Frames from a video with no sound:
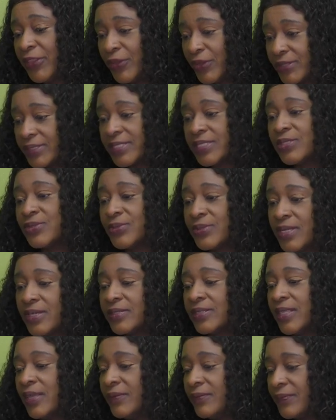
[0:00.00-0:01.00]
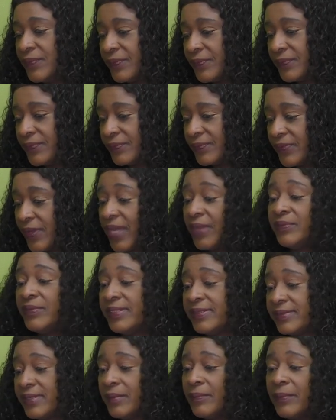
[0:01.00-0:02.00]
nursing in 2005
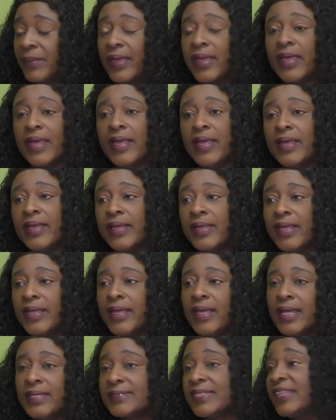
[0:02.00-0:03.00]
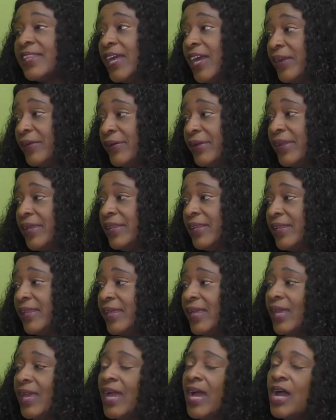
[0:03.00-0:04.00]
December as an RN
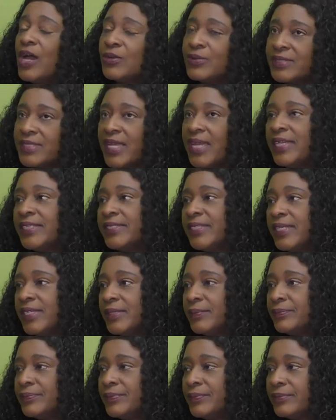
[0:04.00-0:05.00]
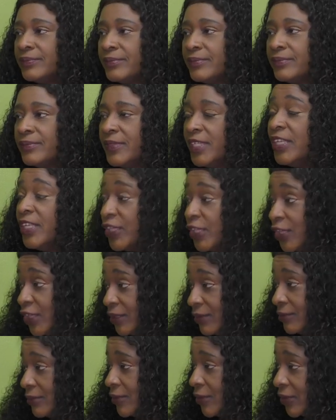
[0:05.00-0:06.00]
outside
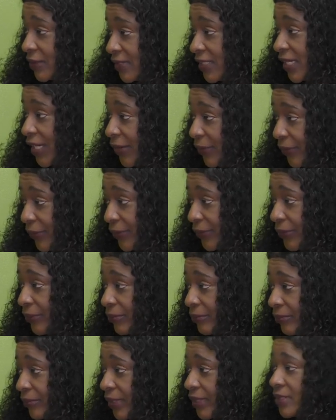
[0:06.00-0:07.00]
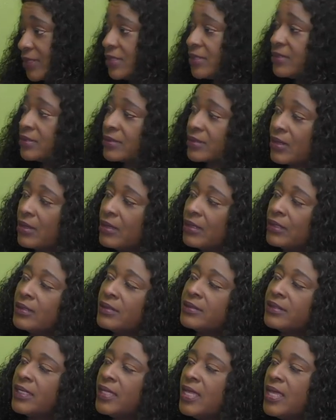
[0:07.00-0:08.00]
in Ontario. It is
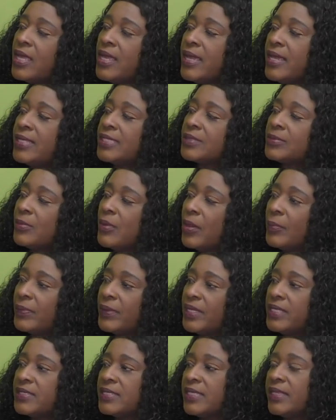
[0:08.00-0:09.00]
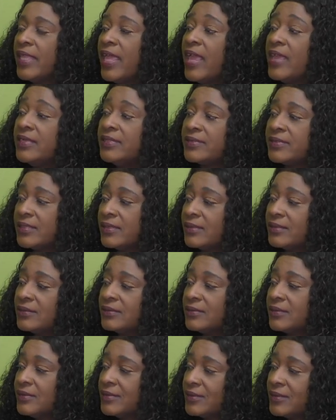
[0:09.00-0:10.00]
called a small place in Enzel.
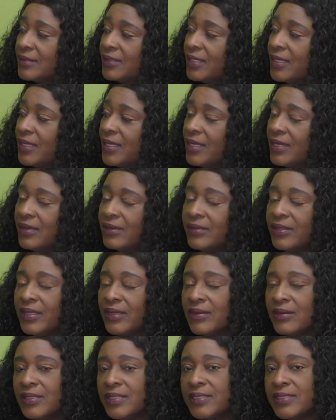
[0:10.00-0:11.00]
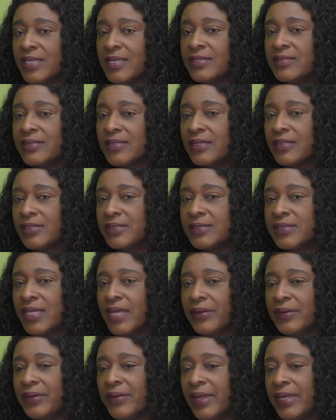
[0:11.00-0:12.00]
Called it Enzel,
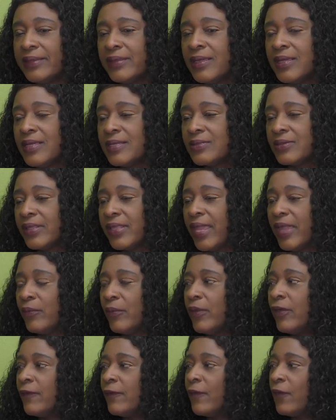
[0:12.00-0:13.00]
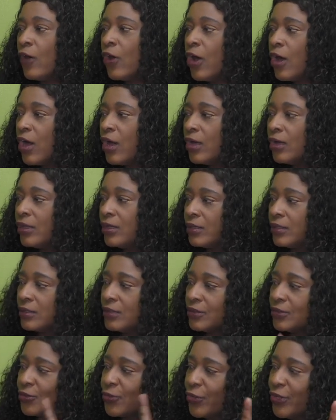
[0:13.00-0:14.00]
Ontario. I think it's on Highway 4
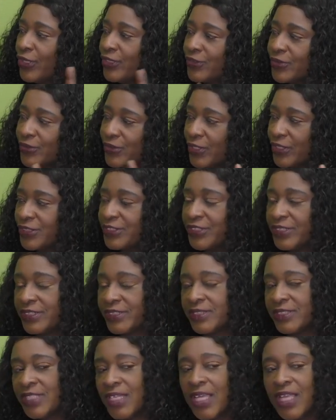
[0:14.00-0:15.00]
going to London.